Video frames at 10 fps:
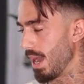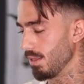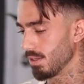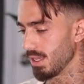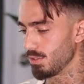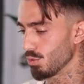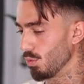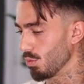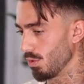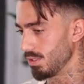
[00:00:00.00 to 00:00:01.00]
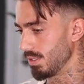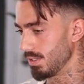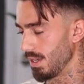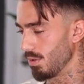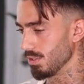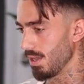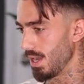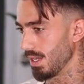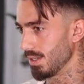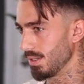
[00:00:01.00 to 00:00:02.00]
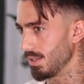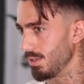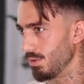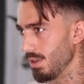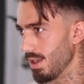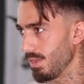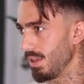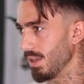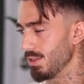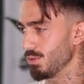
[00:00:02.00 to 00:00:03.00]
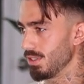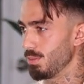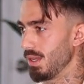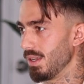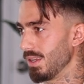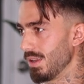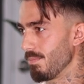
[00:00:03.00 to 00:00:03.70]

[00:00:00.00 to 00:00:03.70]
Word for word: I looked at school courses and I was like, dude, nothing interests me.